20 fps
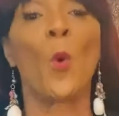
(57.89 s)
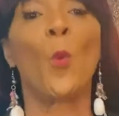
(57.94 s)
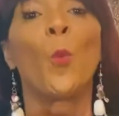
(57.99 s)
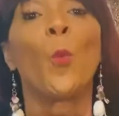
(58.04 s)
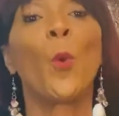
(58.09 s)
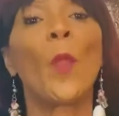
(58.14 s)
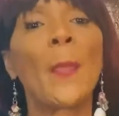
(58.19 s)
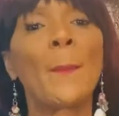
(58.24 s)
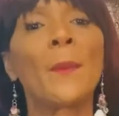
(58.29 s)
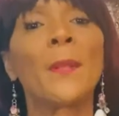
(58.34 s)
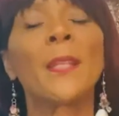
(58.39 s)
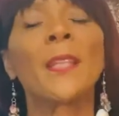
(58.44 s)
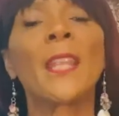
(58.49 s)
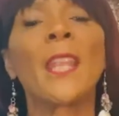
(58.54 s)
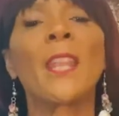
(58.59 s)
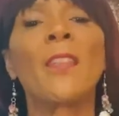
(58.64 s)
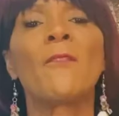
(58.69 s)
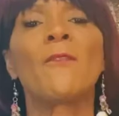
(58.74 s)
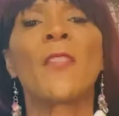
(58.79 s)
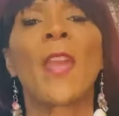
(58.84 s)
We
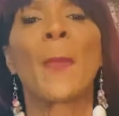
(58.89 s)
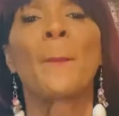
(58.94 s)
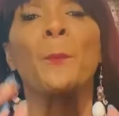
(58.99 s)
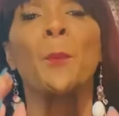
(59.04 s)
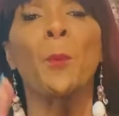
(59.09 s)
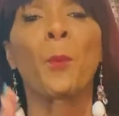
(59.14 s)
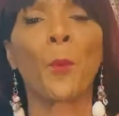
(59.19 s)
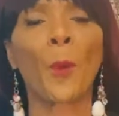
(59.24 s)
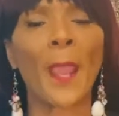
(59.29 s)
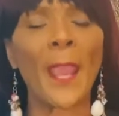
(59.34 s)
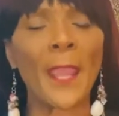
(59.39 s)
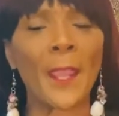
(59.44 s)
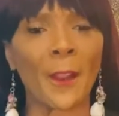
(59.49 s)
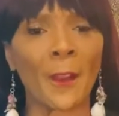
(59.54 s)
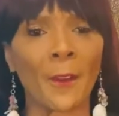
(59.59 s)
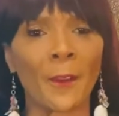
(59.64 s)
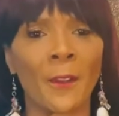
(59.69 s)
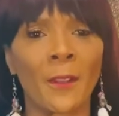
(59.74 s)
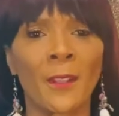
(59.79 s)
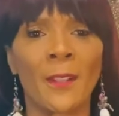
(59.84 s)
believe that
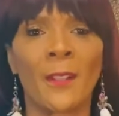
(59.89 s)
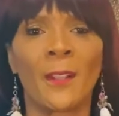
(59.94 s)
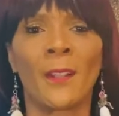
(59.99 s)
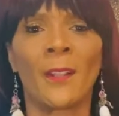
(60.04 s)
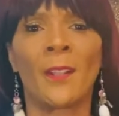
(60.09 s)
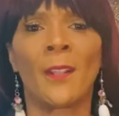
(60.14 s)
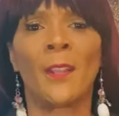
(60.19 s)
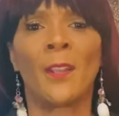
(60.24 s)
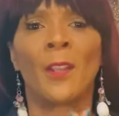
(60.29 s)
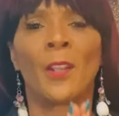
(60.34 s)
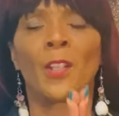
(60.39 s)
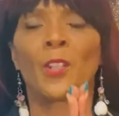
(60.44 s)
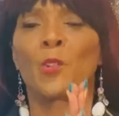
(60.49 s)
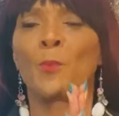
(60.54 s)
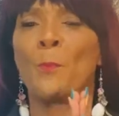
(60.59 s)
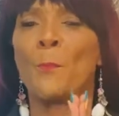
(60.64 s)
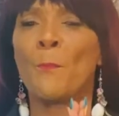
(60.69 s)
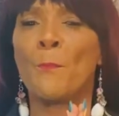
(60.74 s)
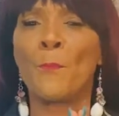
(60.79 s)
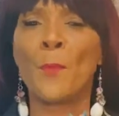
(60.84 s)
prayer
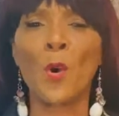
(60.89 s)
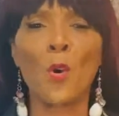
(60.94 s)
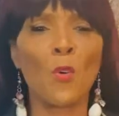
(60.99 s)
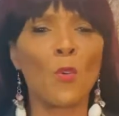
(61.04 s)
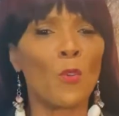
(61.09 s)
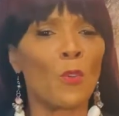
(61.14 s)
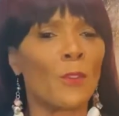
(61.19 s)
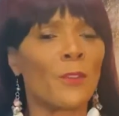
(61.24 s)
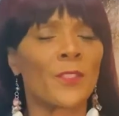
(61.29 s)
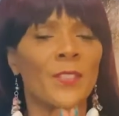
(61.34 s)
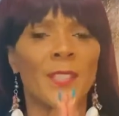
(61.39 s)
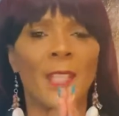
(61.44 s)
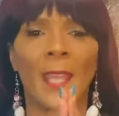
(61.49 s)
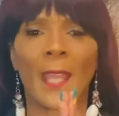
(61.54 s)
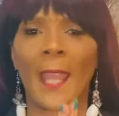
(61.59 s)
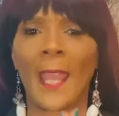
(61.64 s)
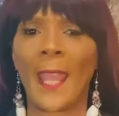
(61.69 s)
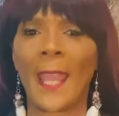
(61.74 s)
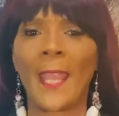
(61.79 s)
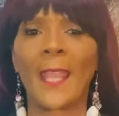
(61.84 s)
moves the
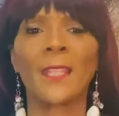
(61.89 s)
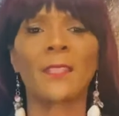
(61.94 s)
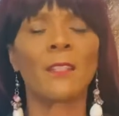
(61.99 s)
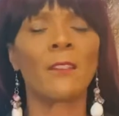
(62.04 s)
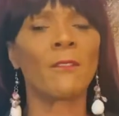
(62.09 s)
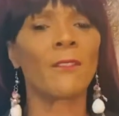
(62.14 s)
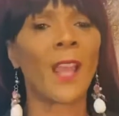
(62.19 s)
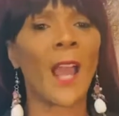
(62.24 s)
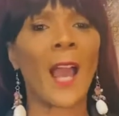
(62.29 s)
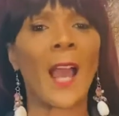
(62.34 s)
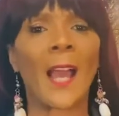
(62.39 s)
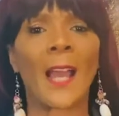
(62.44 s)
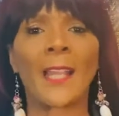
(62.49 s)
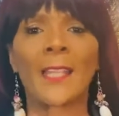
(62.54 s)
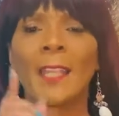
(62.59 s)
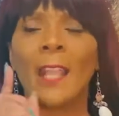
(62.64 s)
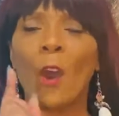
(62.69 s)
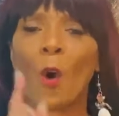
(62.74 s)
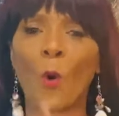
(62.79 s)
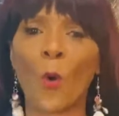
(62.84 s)
hand of
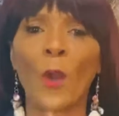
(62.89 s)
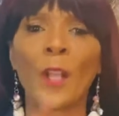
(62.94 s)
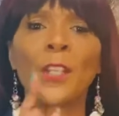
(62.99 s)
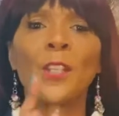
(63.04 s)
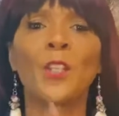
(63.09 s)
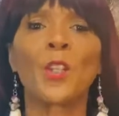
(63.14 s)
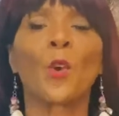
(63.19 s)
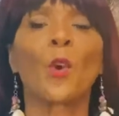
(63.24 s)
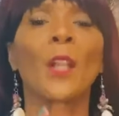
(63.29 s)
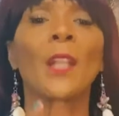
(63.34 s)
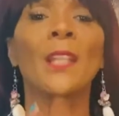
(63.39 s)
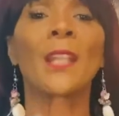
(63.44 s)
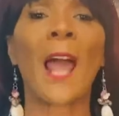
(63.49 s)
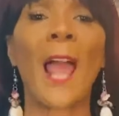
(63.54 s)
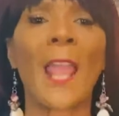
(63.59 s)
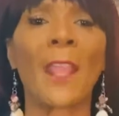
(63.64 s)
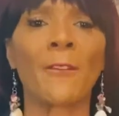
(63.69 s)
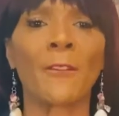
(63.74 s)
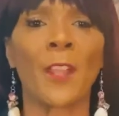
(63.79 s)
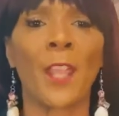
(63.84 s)
God on your life.